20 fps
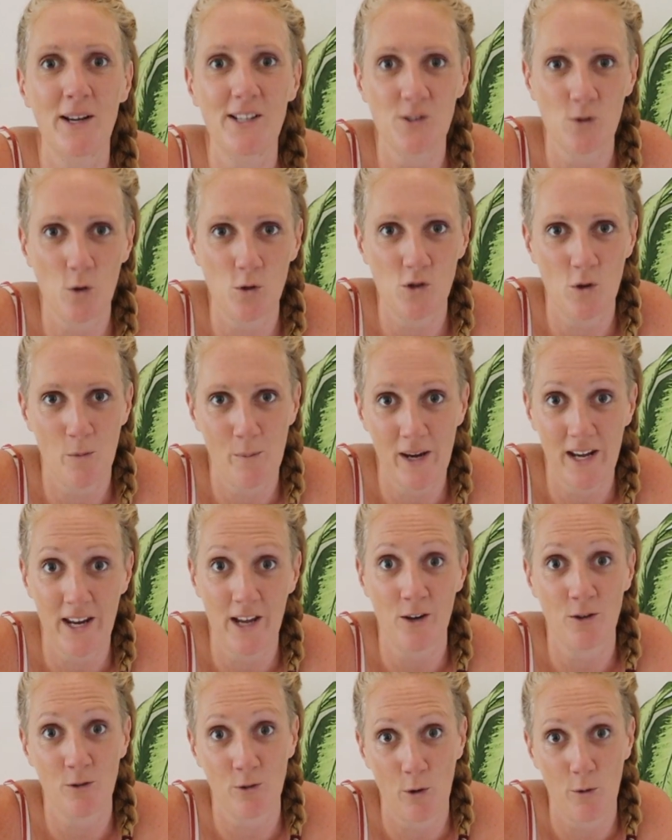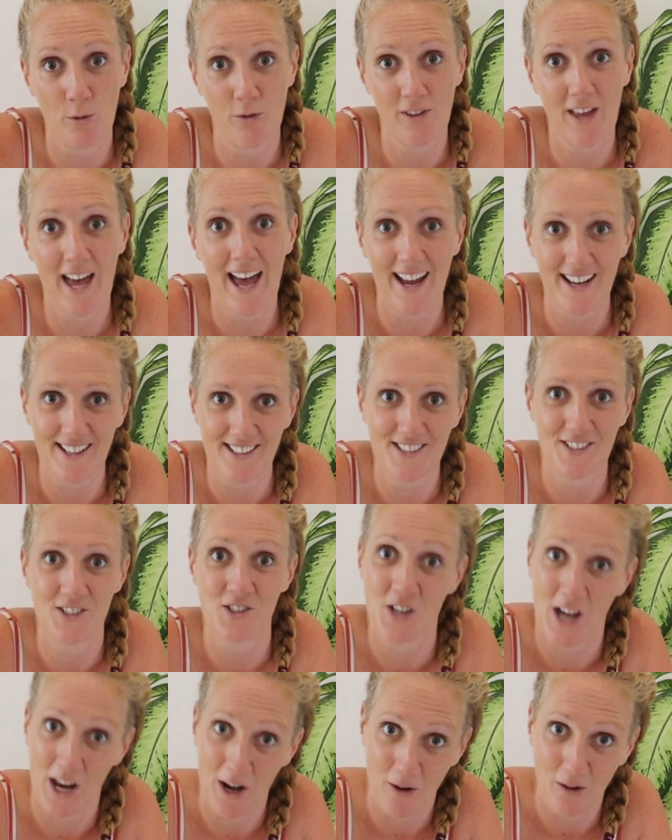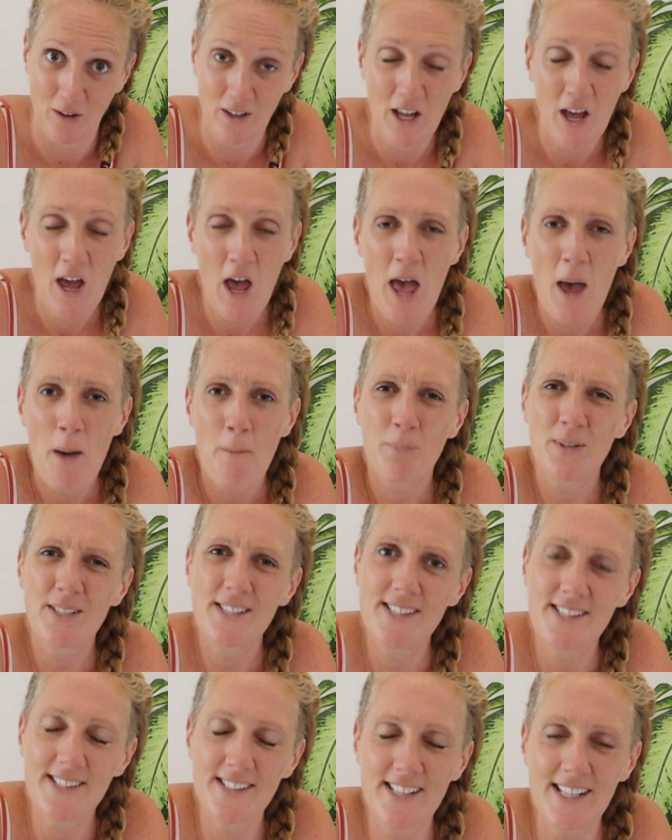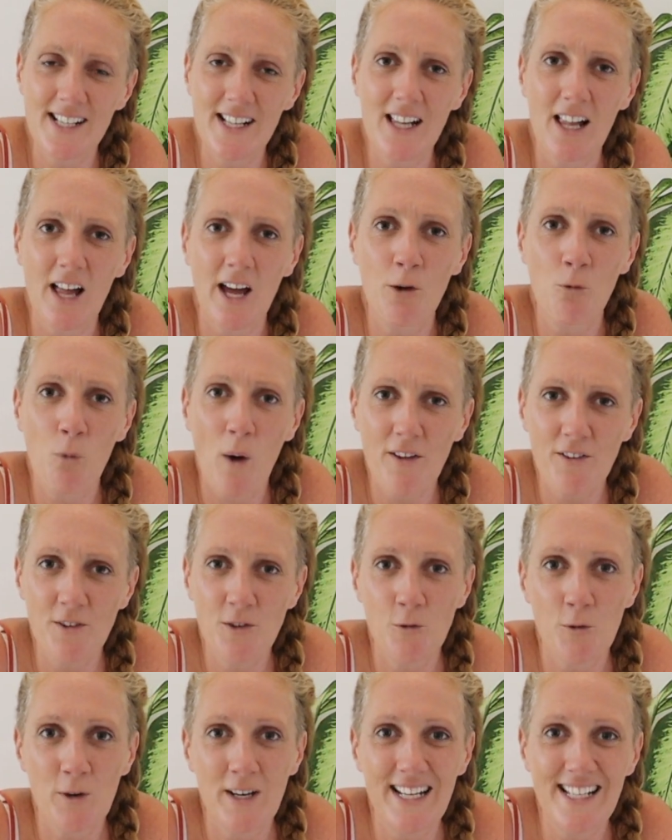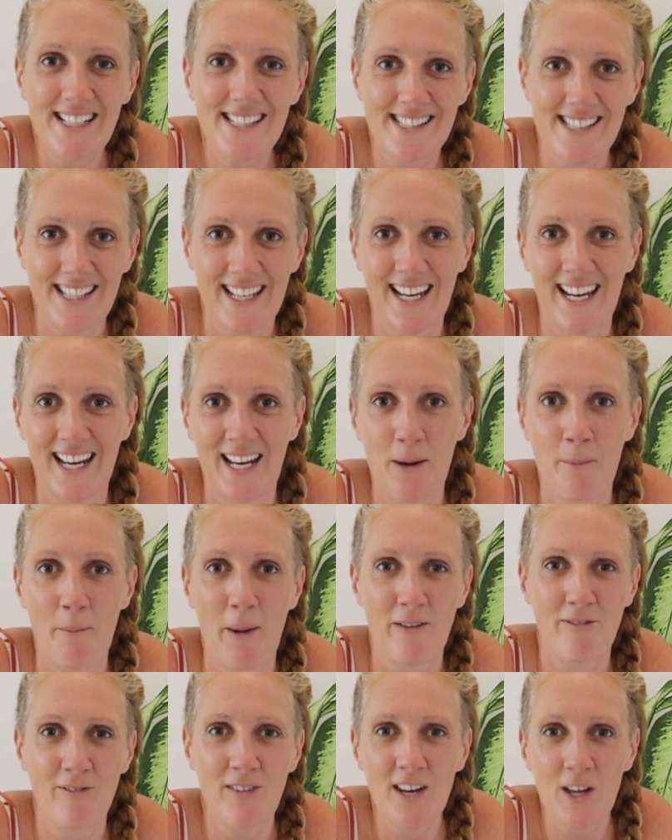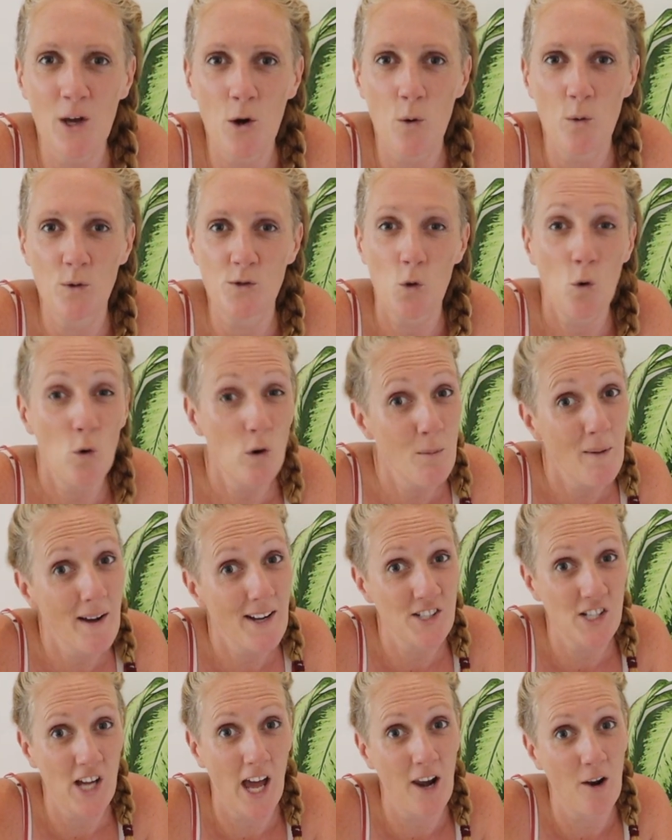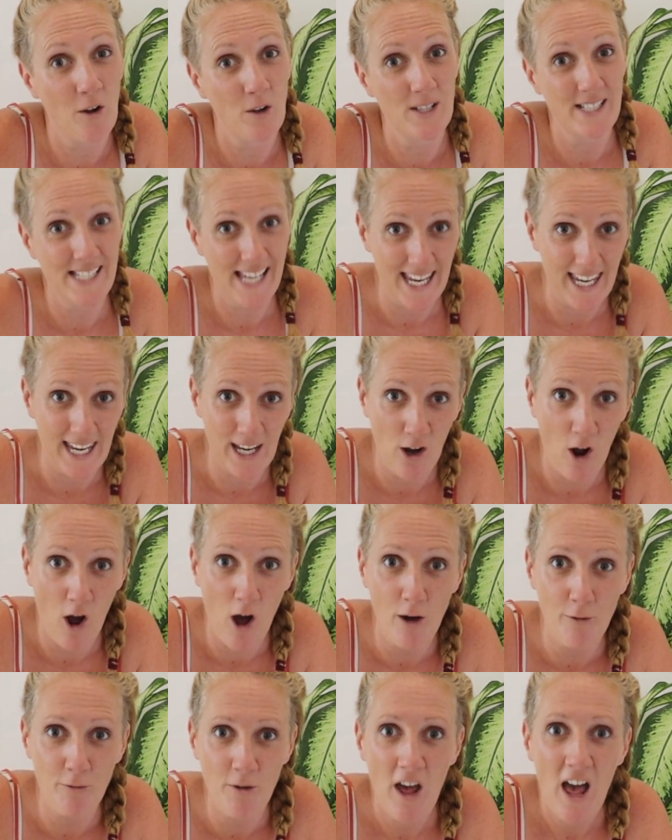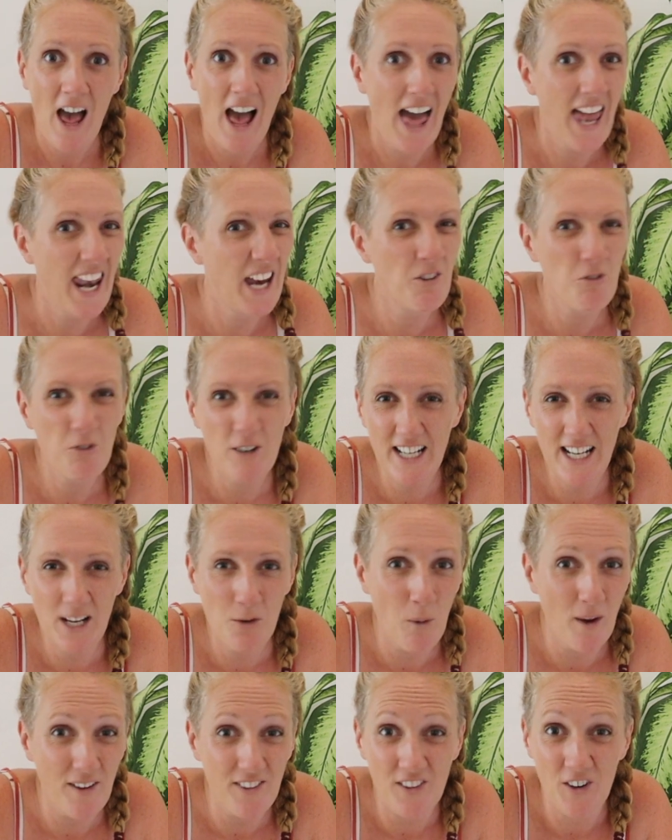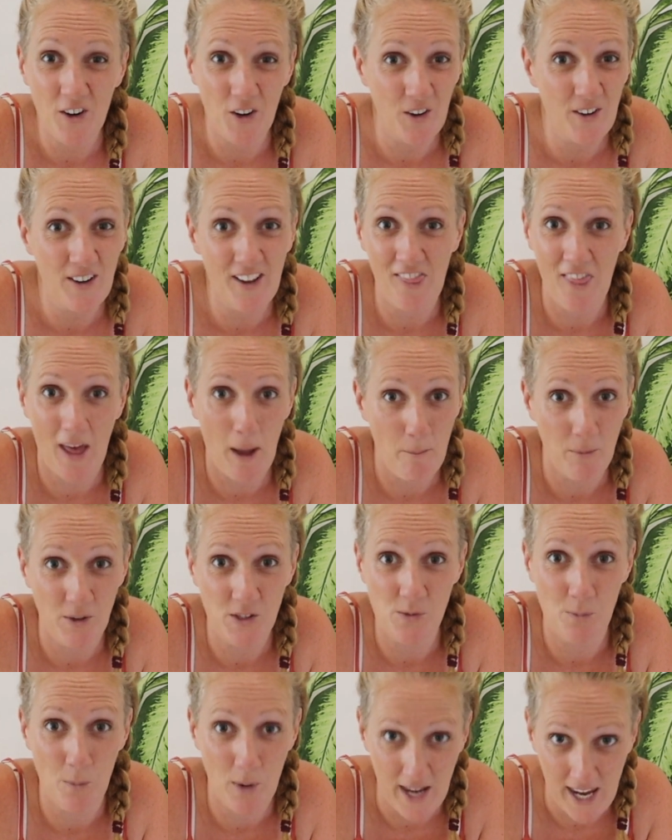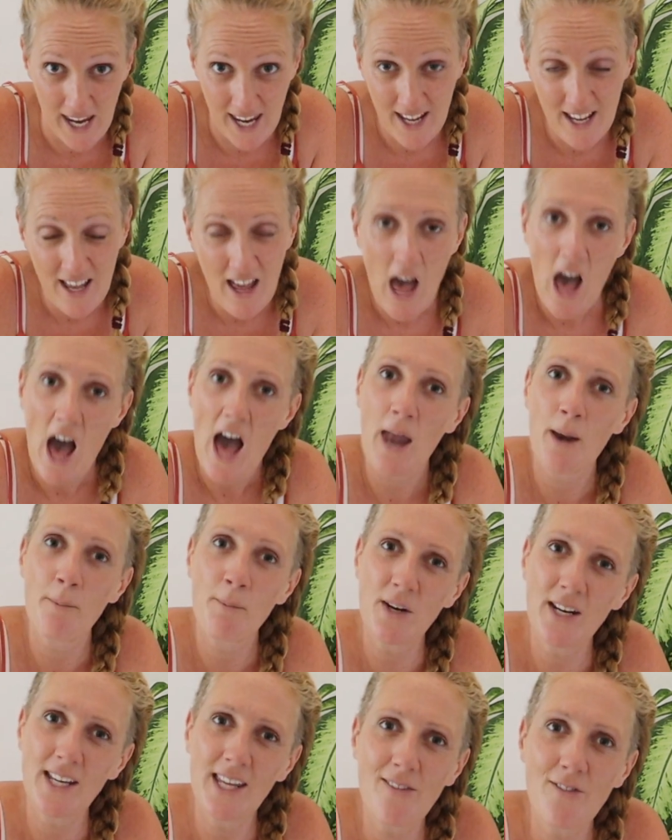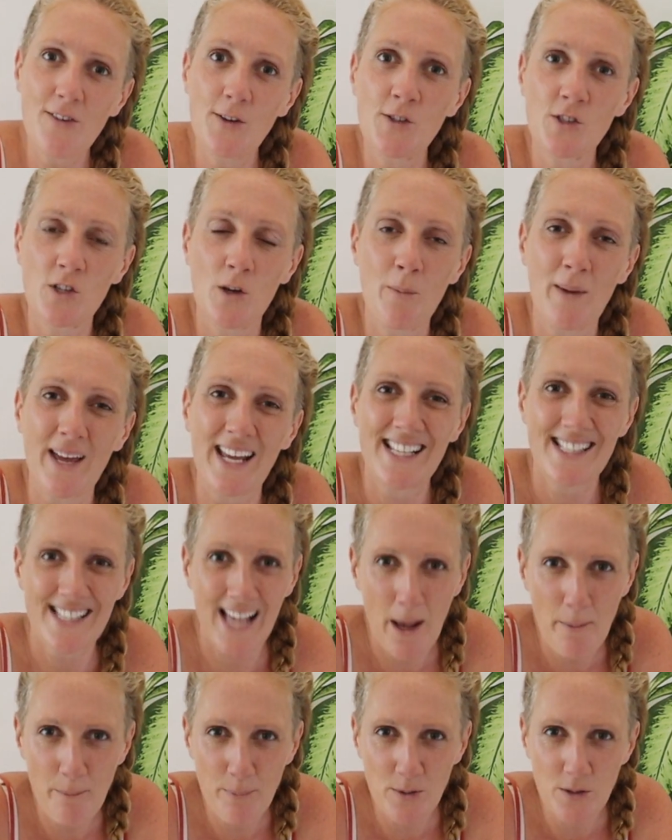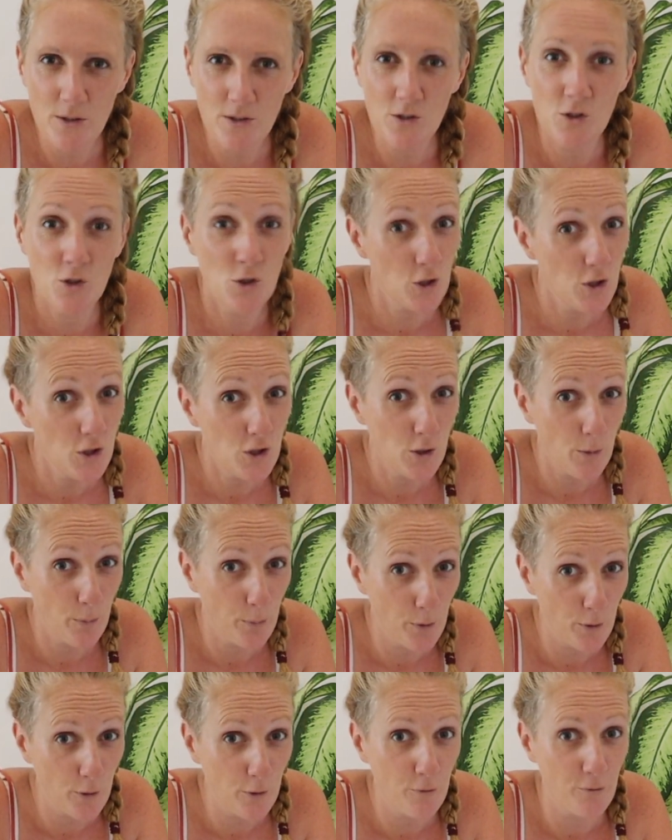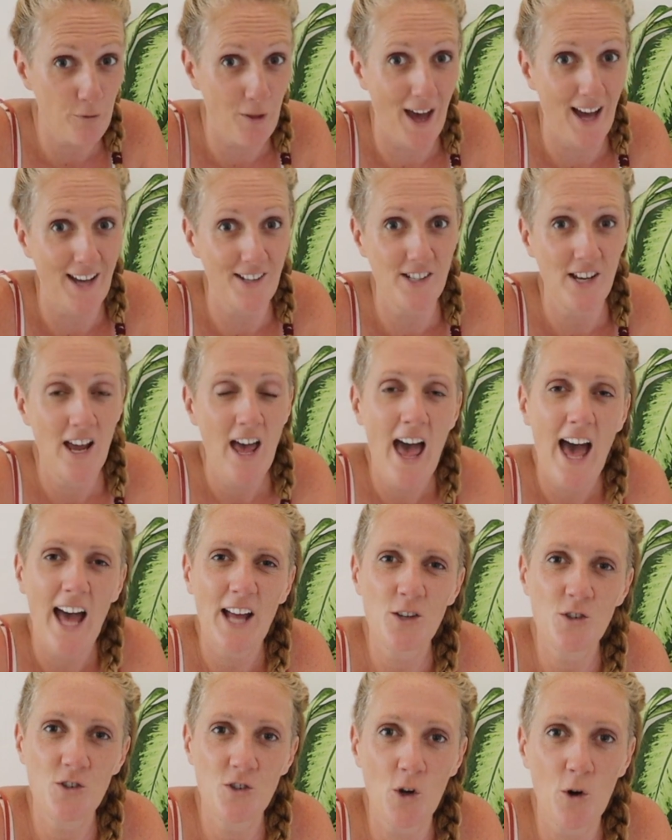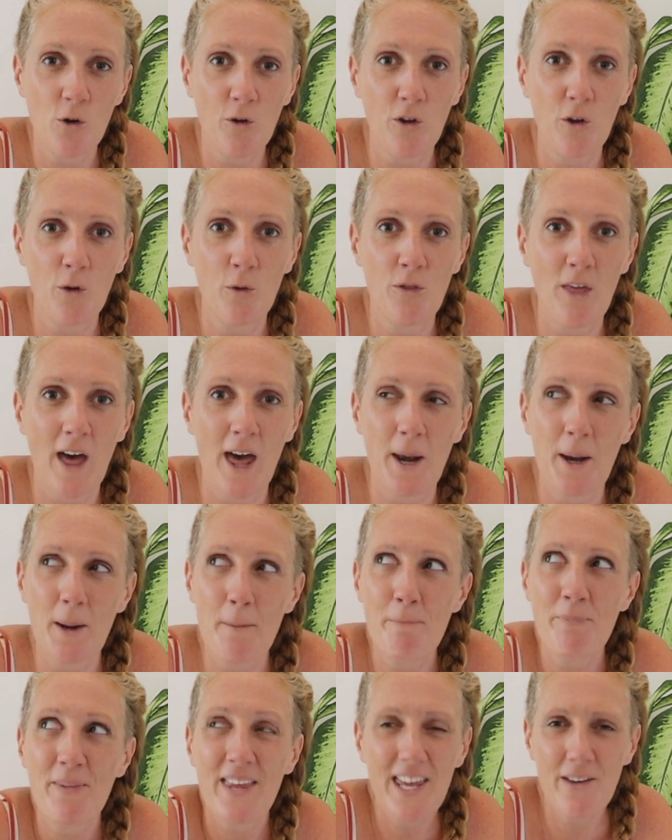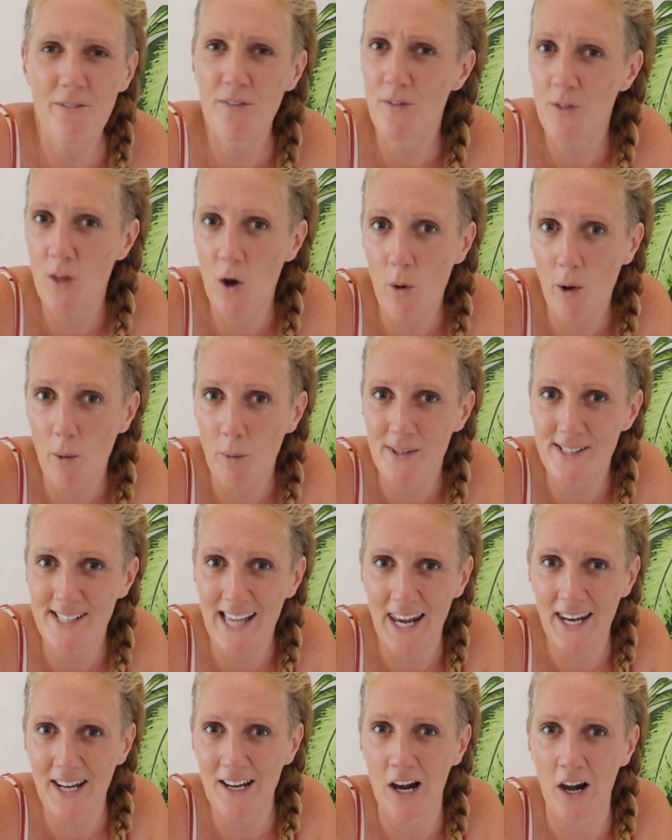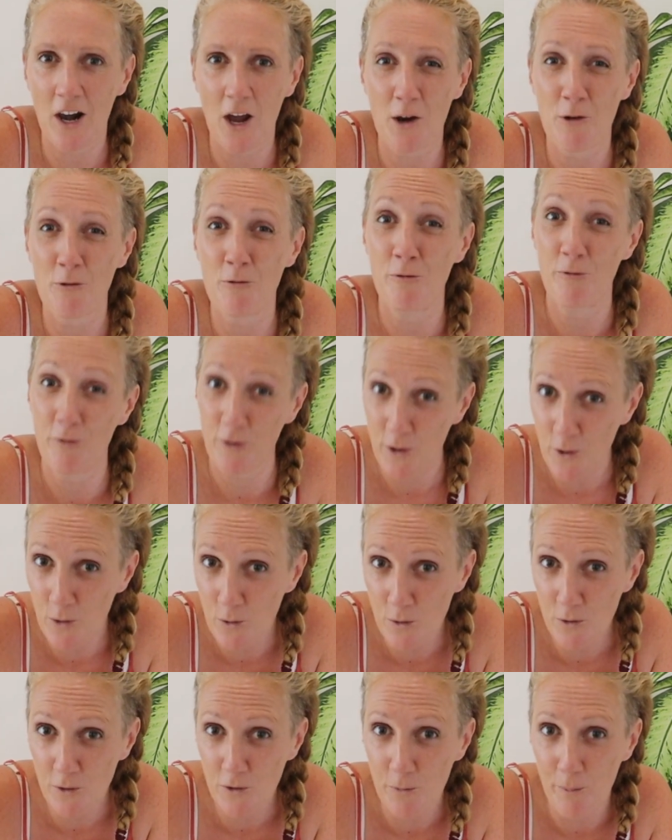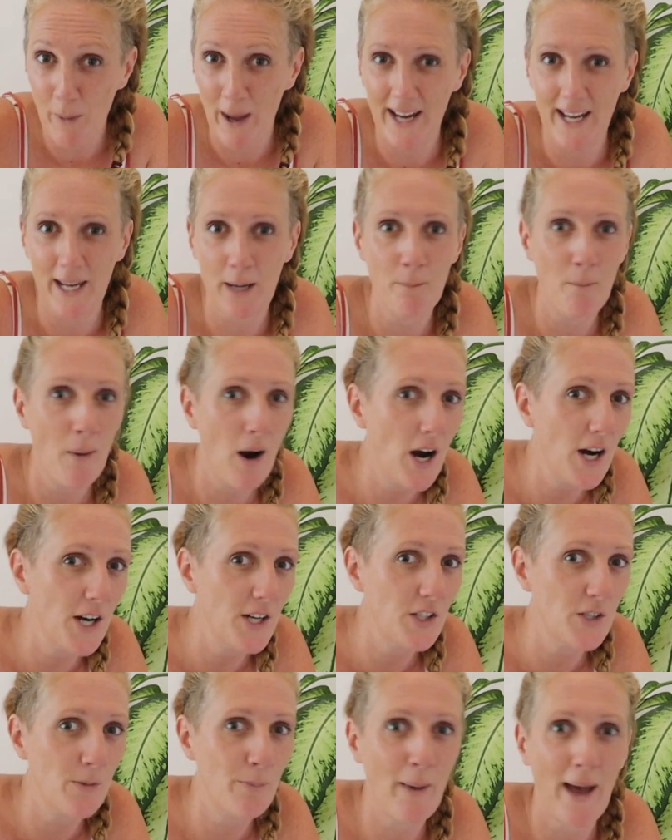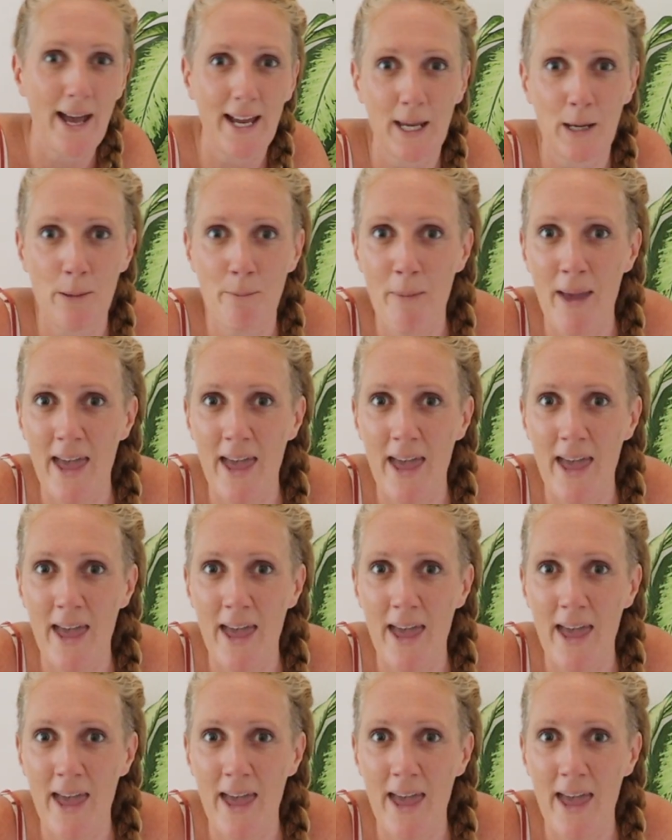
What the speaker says: my Social Media Growth Hacks channel. But still, I wasn't really seeing my videos or my channel taking off, and I really wasn't earning that much money. And I'm going to give you some examples just to prove that and show you that even though I was getting a lot of views back in March, back in